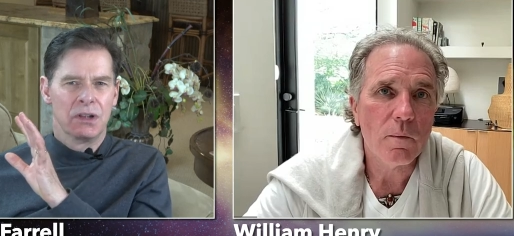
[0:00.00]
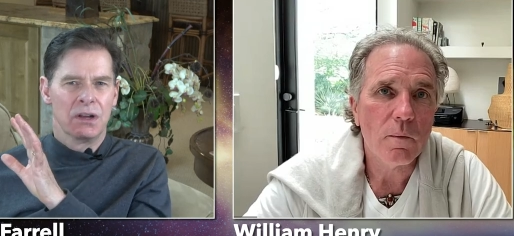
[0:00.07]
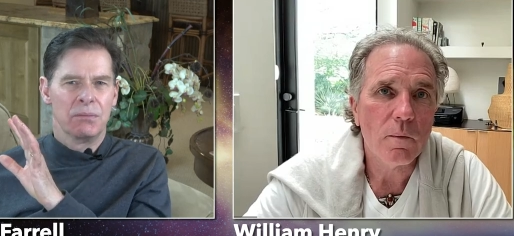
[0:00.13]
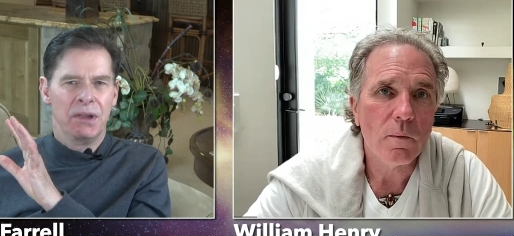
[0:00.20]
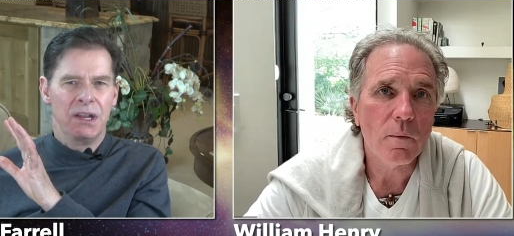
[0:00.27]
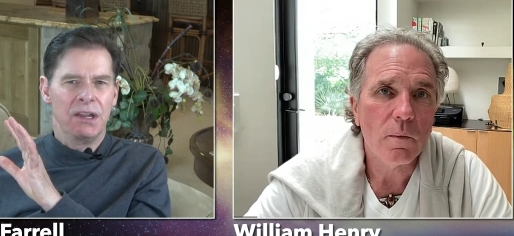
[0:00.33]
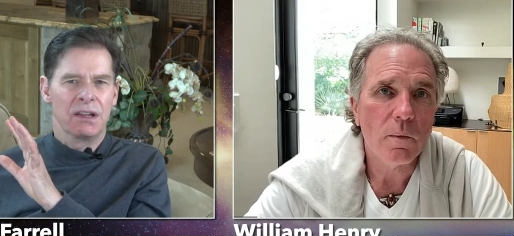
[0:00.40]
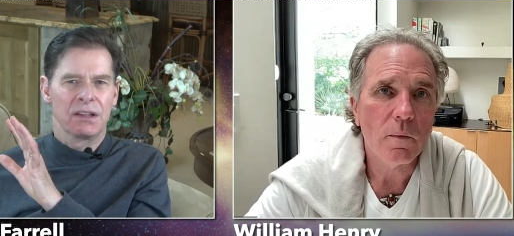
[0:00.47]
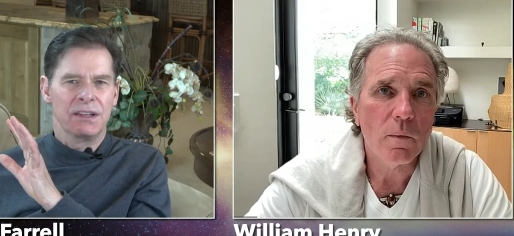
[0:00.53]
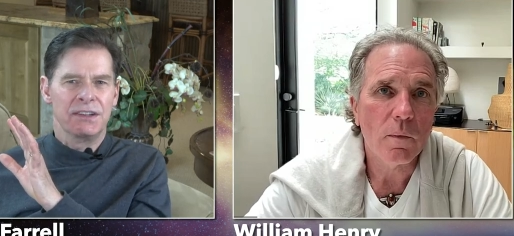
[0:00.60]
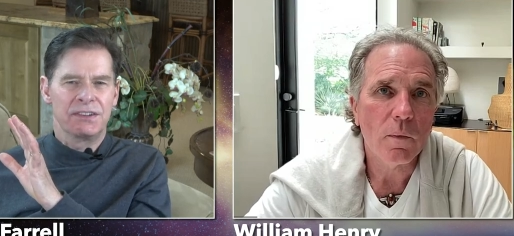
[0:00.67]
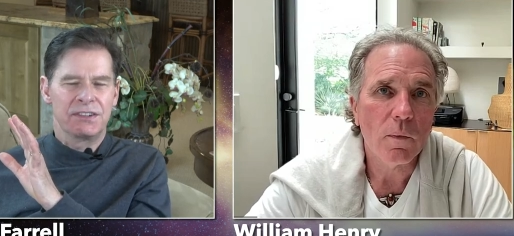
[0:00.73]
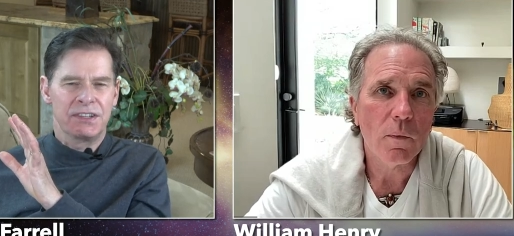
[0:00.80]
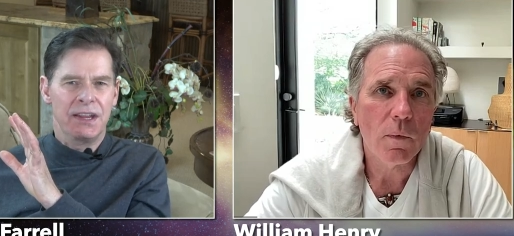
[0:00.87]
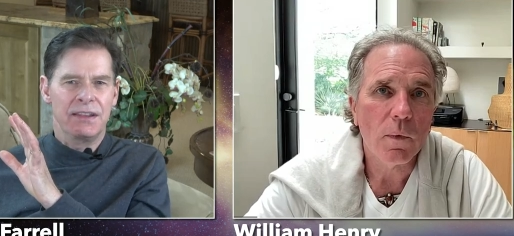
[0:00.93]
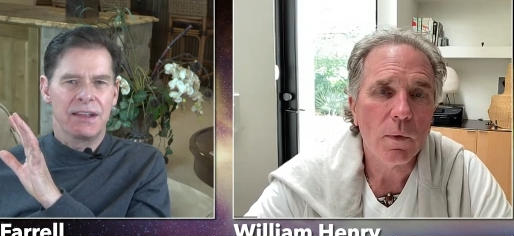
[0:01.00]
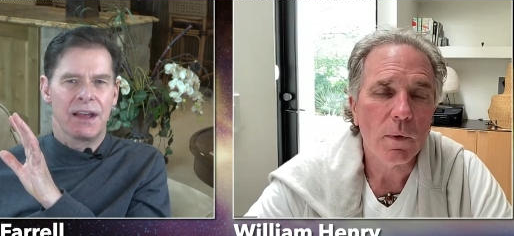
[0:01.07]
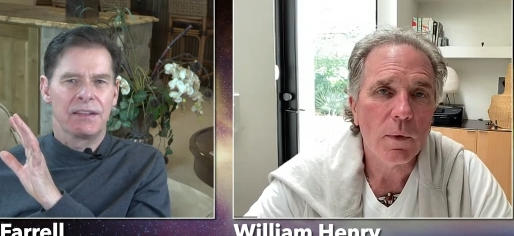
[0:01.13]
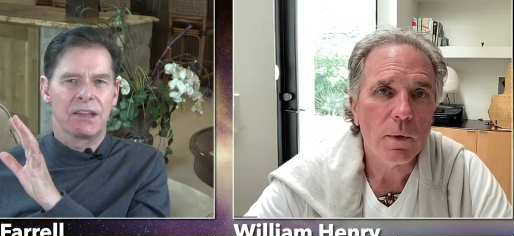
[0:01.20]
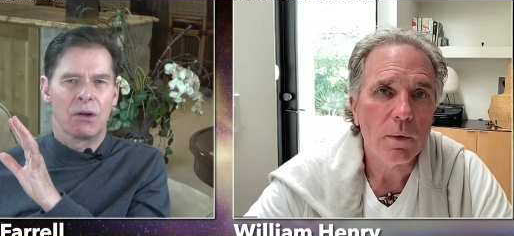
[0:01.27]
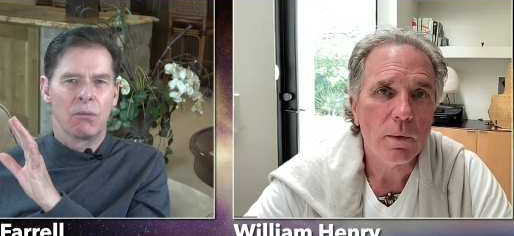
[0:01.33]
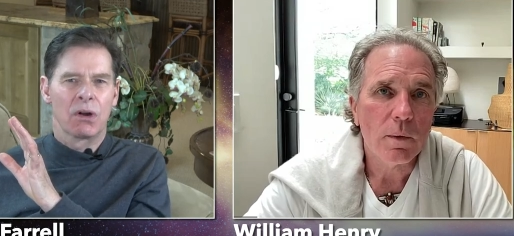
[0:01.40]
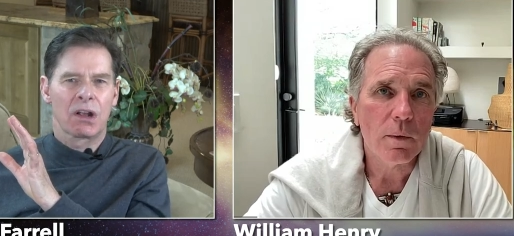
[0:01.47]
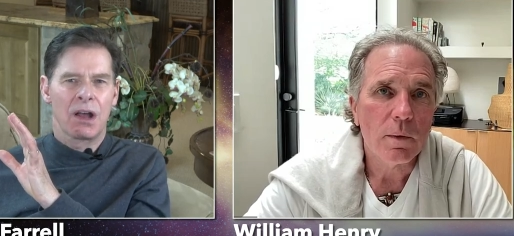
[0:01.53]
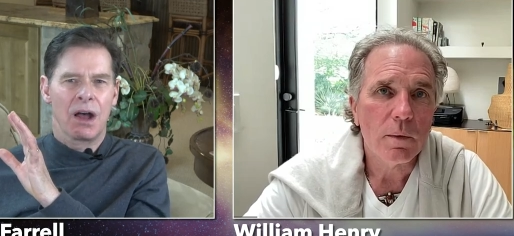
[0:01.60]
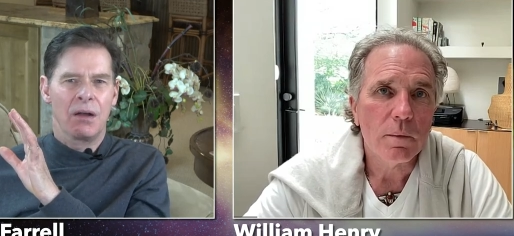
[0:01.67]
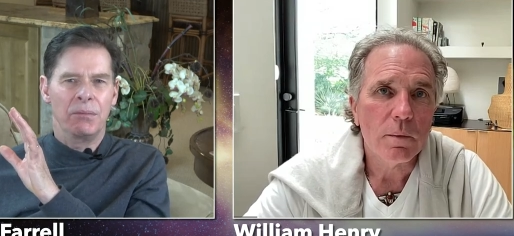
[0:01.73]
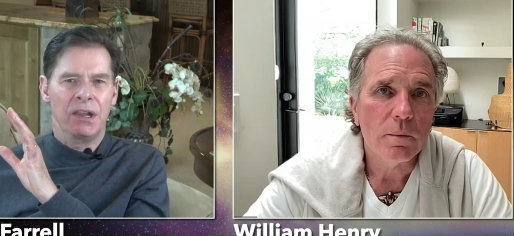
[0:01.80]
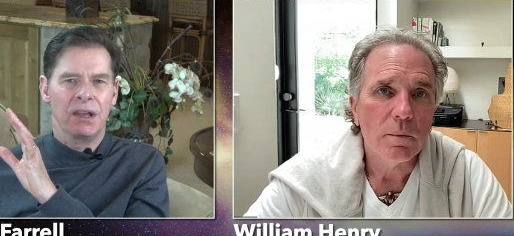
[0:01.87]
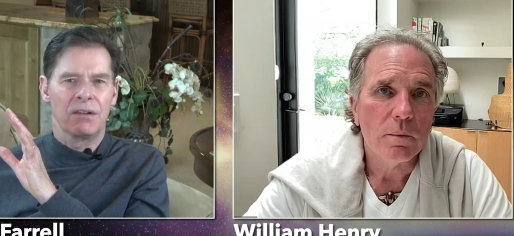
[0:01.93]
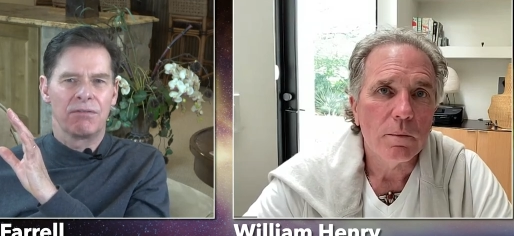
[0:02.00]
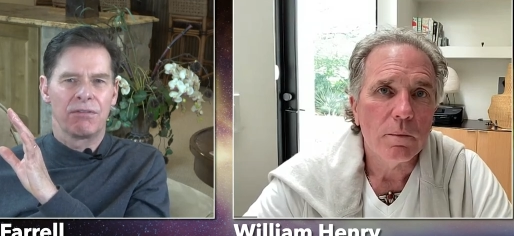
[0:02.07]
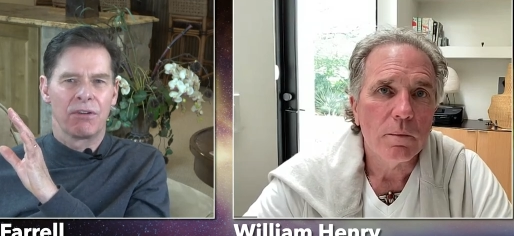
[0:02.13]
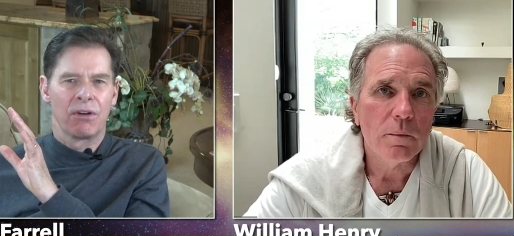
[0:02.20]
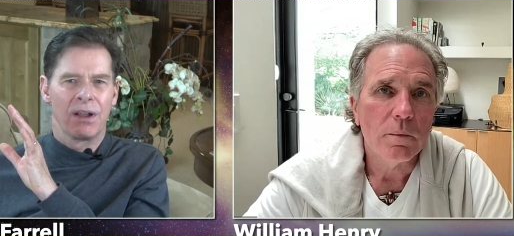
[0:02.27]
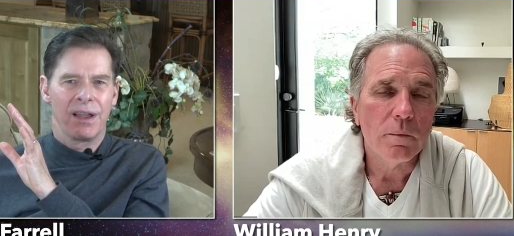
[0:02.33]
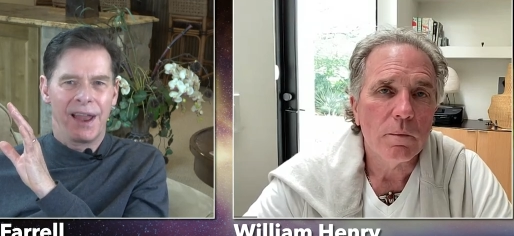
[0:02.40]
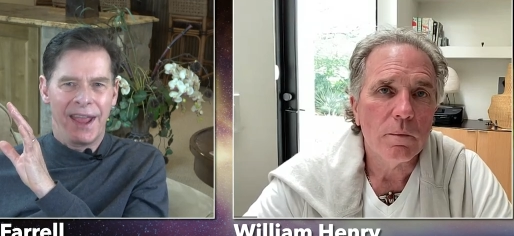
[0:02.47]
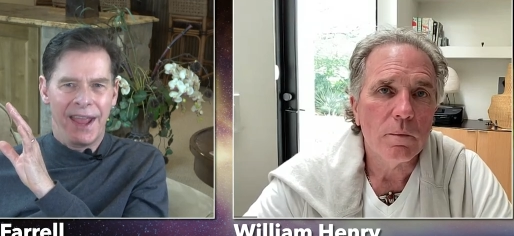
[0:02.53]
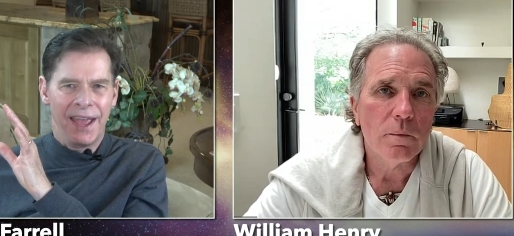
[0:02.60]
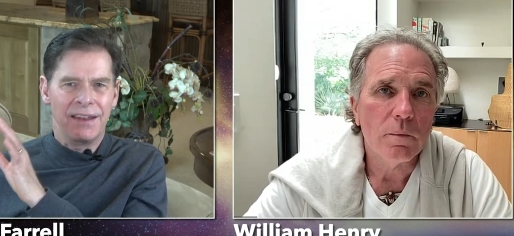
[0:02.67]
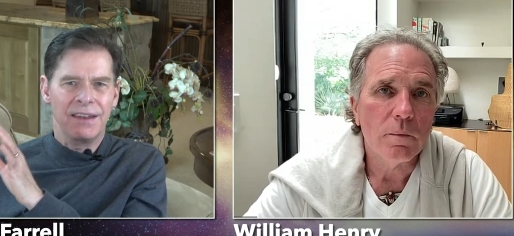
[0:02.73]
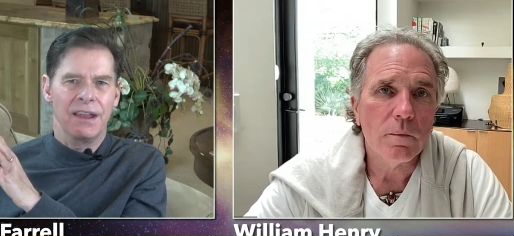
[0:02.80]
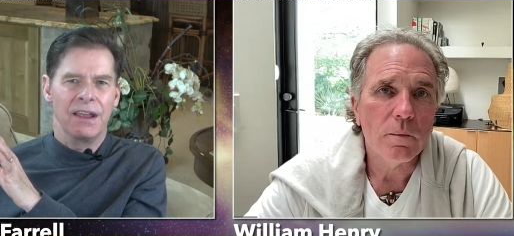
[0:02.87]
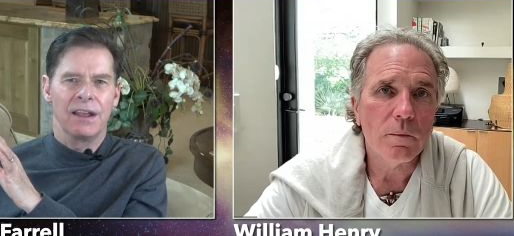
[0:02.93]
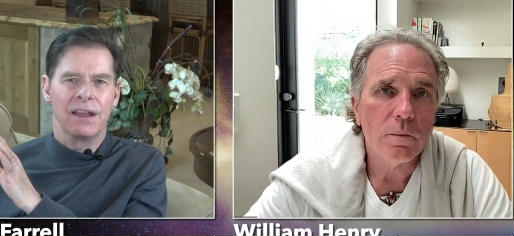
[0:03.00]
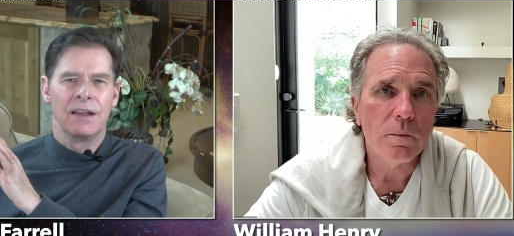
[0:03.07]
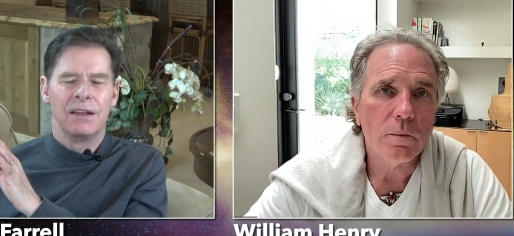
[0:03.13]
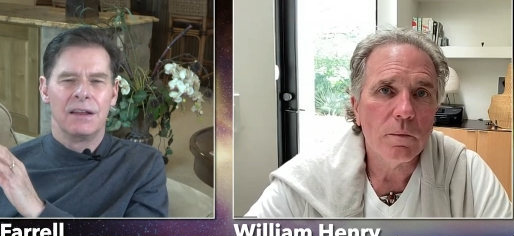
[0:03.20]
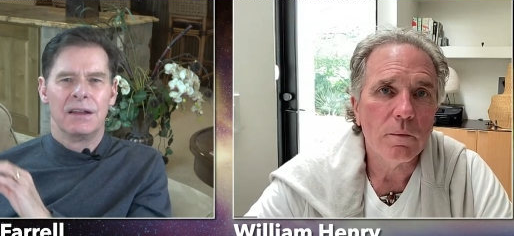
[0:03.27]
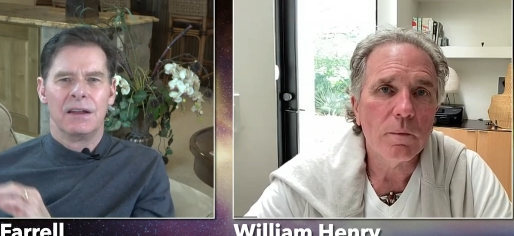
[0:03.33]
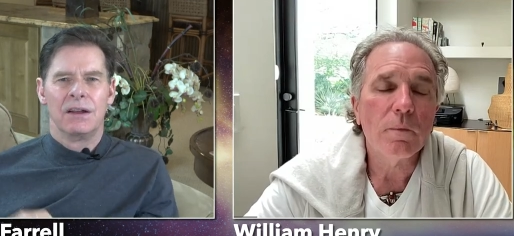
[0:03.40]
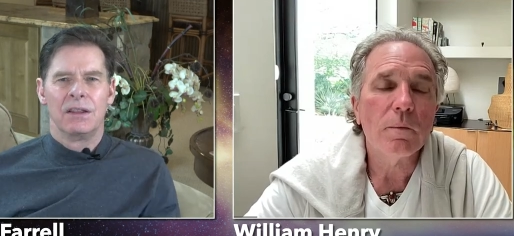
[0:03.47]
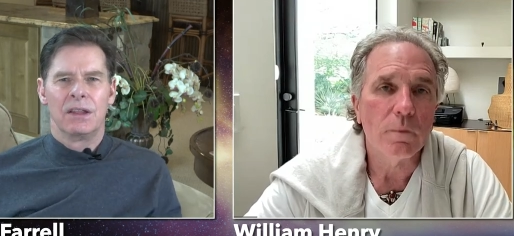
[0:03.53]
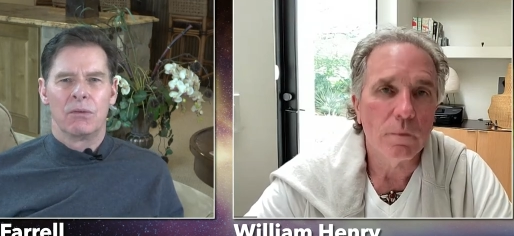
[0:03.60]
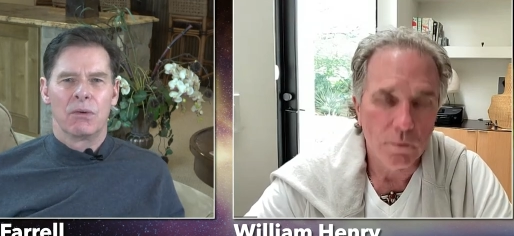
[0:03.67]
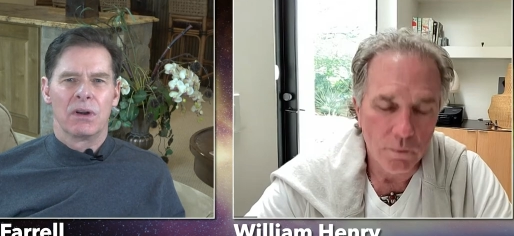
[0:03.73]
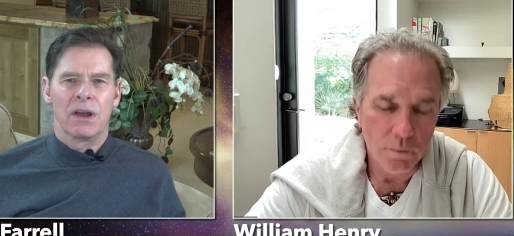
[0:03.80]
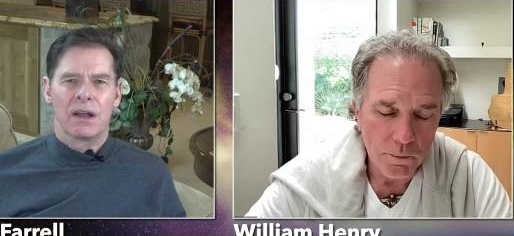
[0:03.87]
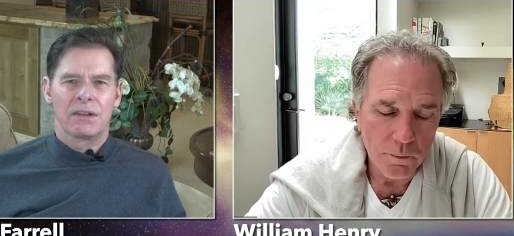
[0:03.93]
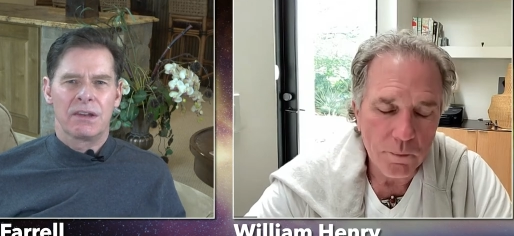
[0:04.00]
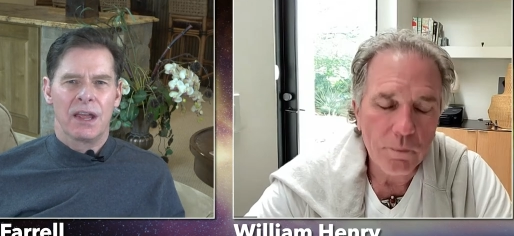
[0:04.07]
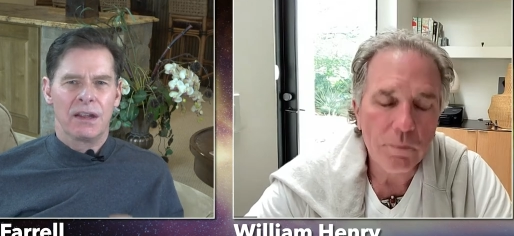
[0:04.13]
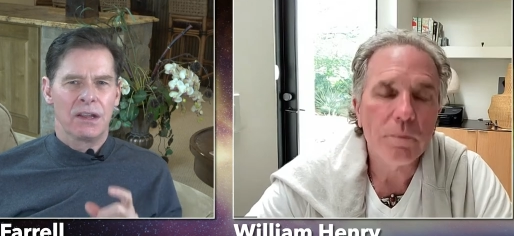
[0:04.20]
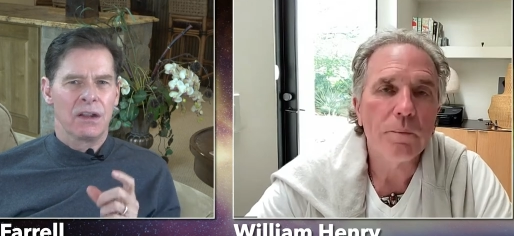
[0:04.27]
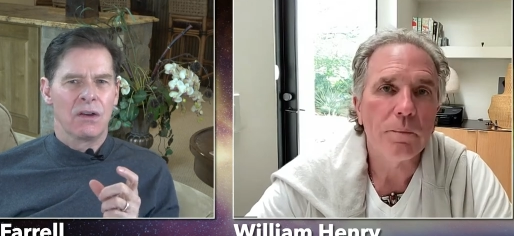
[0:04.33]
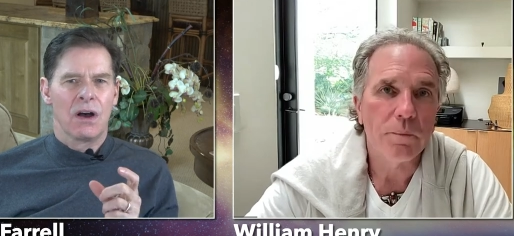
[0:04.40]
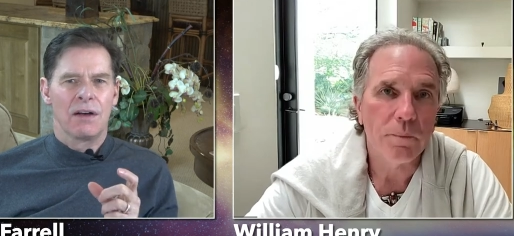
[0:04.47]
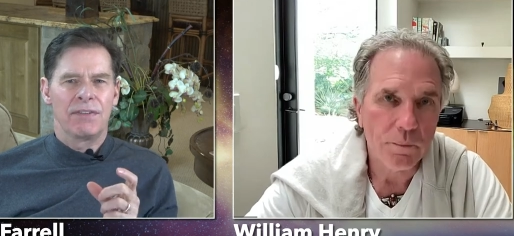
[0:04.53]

Speaker 1: immediately see that, that we're coming in for a landing, that we're not taking off.